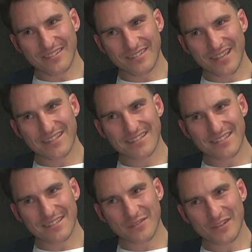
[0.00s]
text
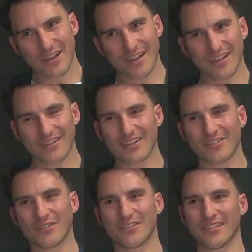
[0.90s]
is different. I
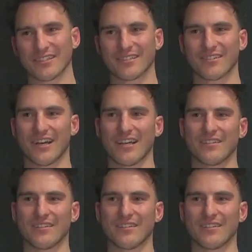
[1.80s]
do think, right?